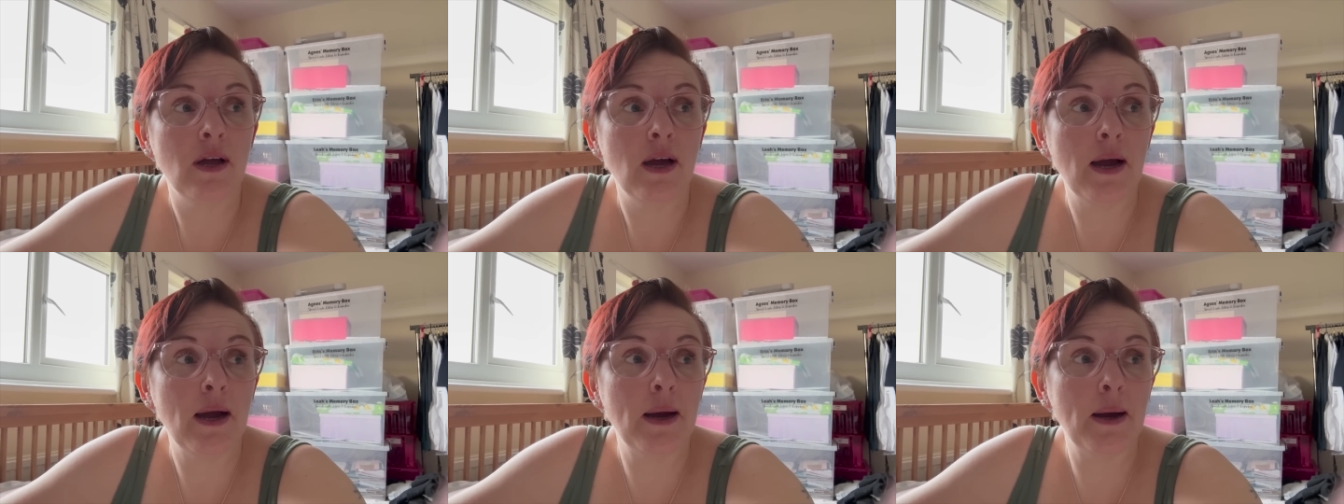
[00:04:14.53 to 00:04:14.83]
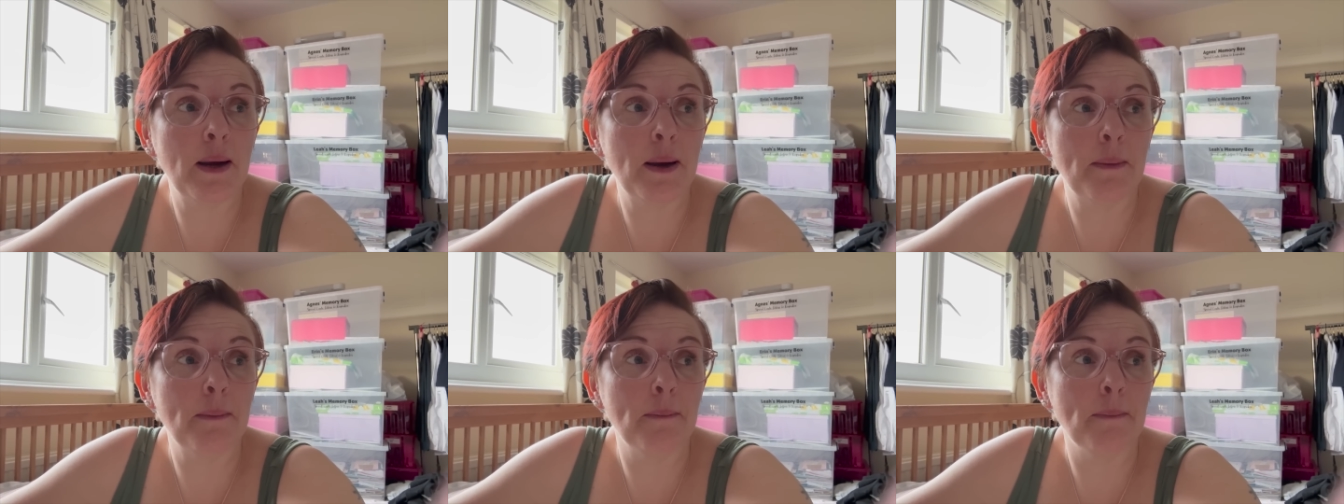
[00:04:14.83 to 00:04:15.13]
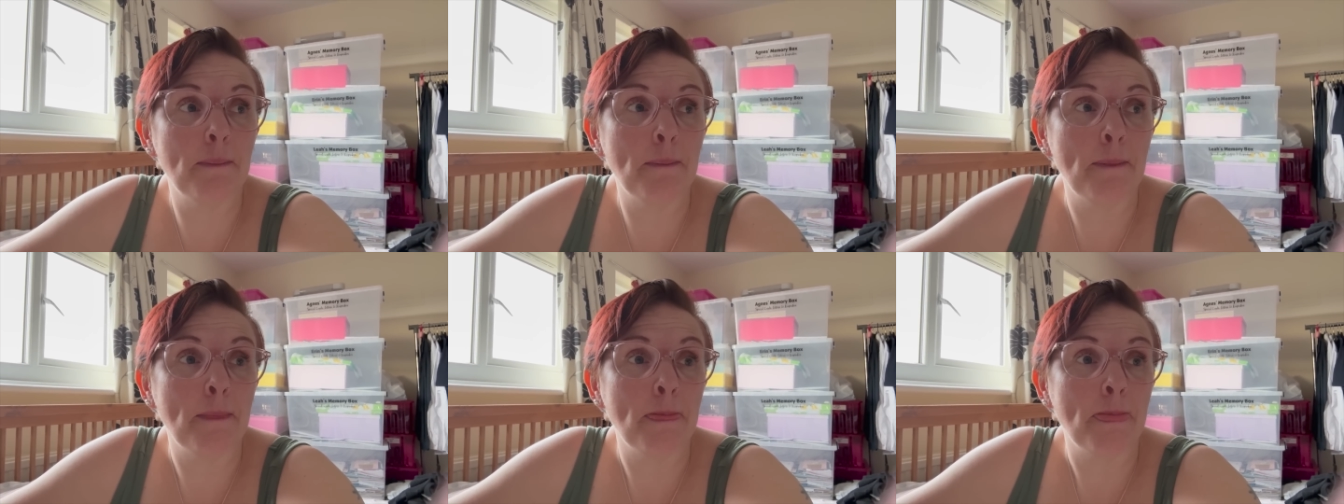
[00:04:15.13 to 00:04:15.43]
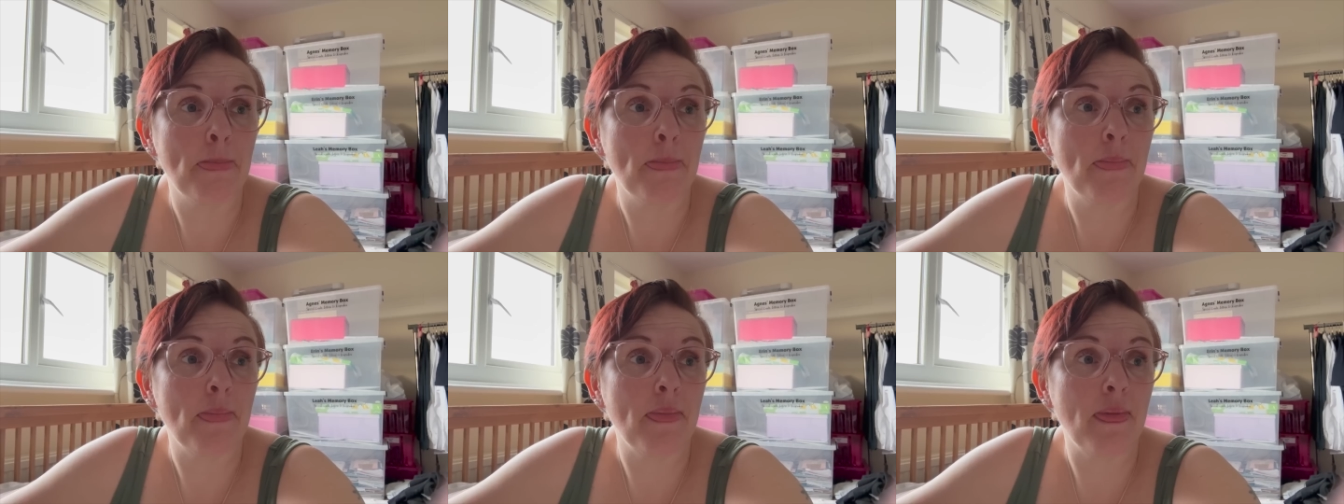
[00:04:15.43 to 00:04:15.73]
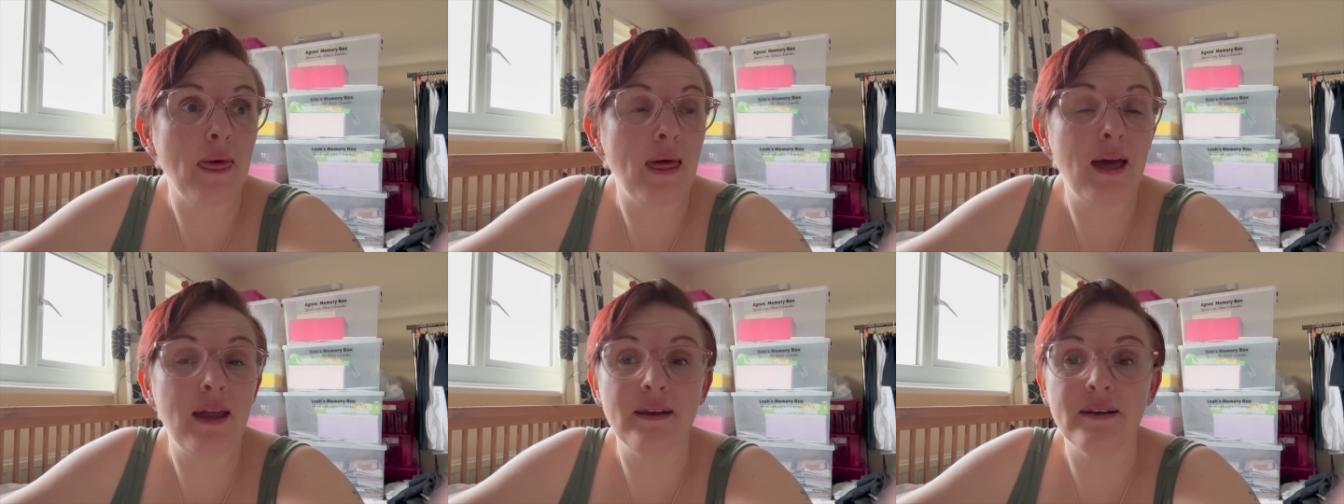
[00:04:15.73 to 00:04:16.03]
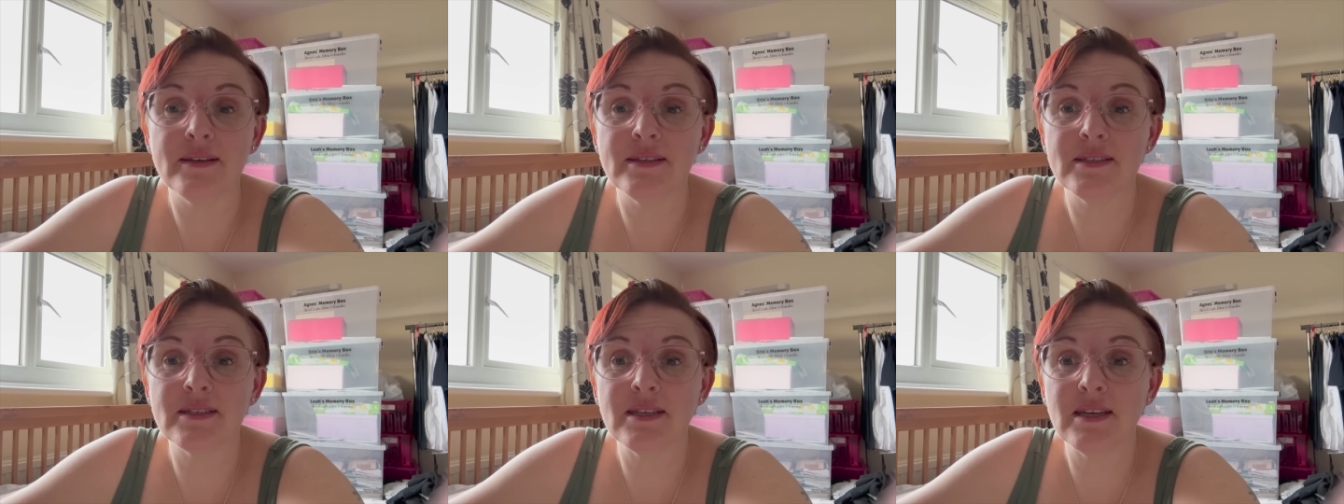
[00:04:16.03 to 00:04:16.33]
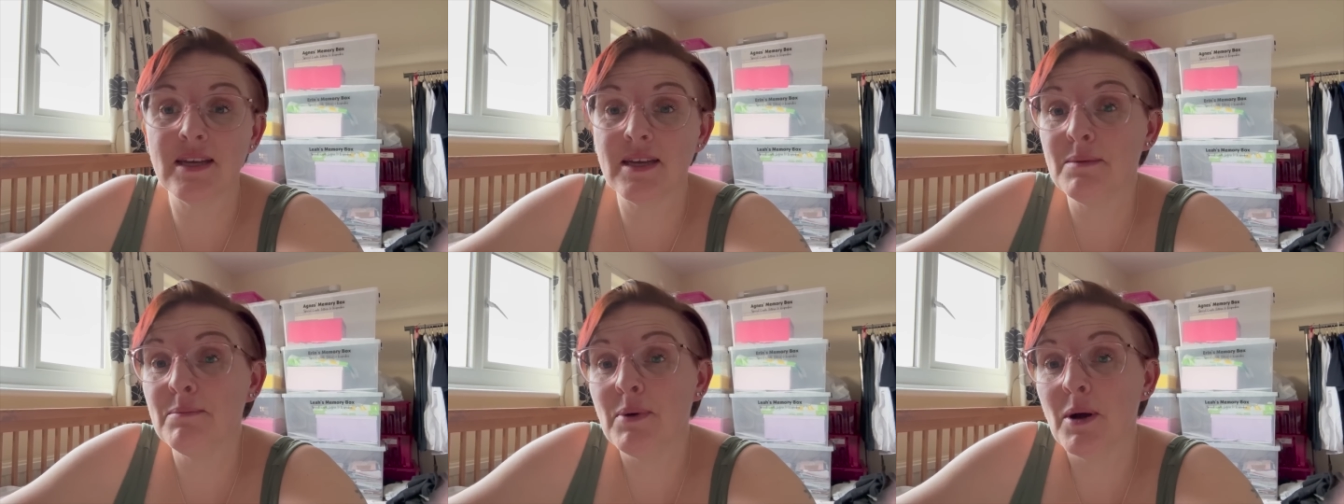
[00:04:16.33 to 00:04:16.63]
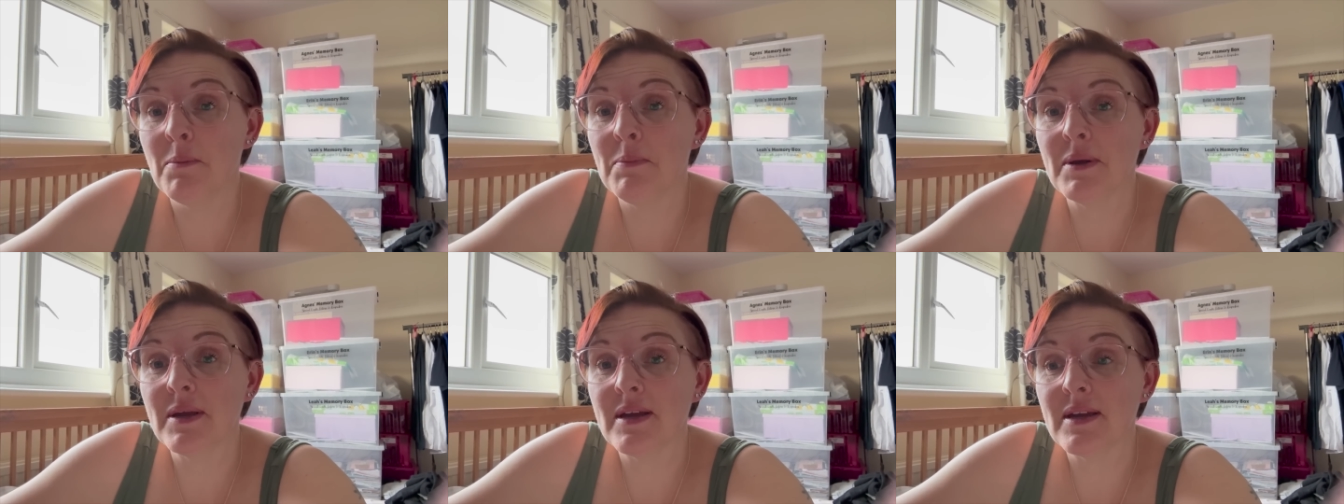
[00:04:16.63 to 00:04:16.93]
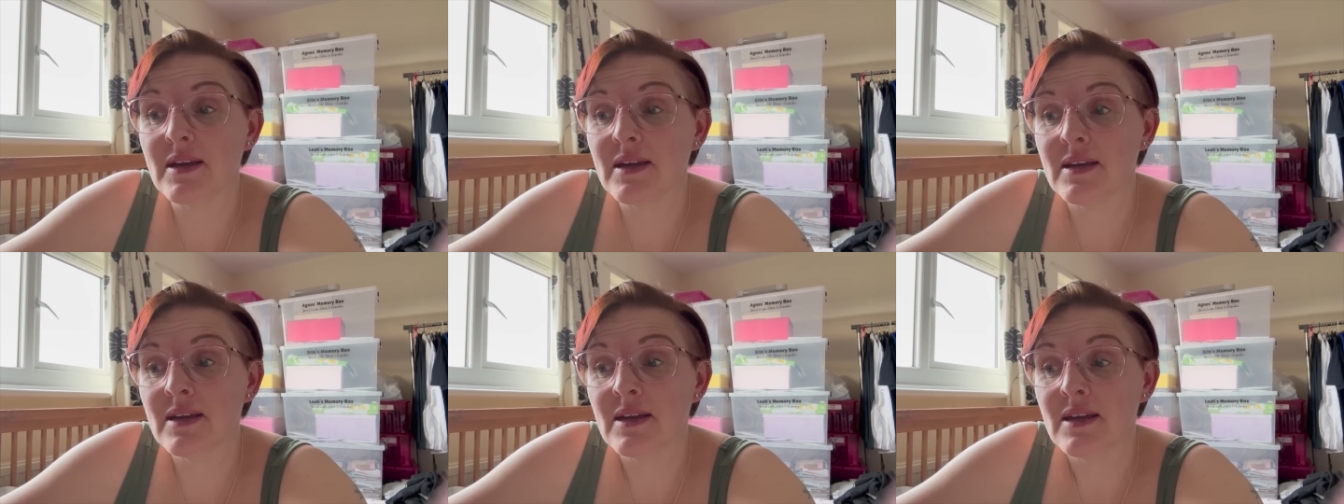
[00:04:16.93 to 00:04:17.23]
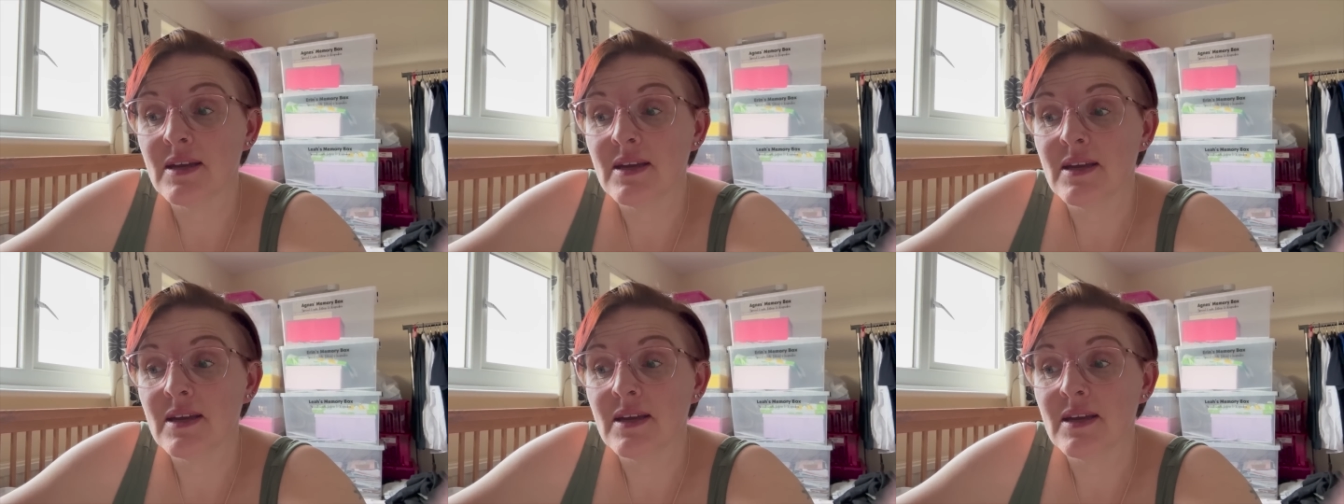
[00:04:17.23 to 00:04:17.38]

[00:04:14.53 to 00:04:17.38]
Um, and in public,